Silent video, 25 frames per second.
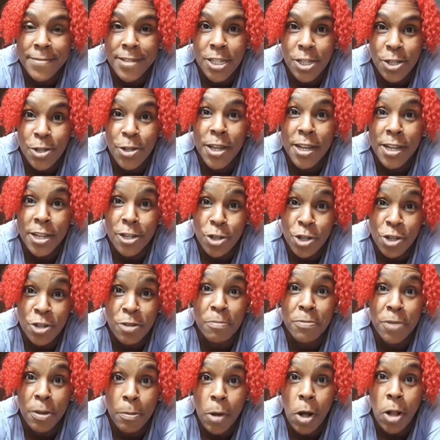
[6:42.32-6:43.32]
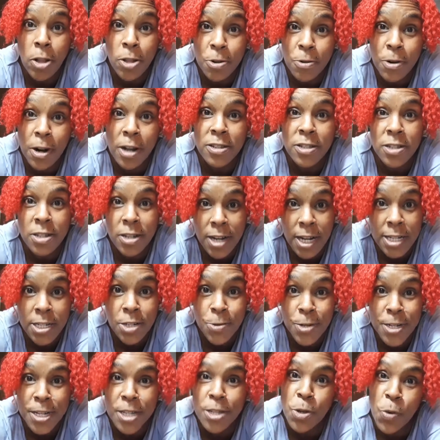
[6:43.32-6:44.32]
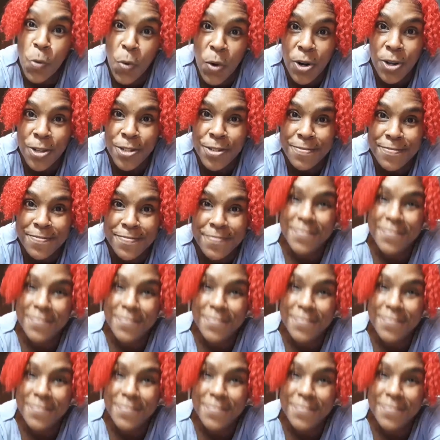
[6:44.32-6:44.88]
so they can ship them all across the country and the world.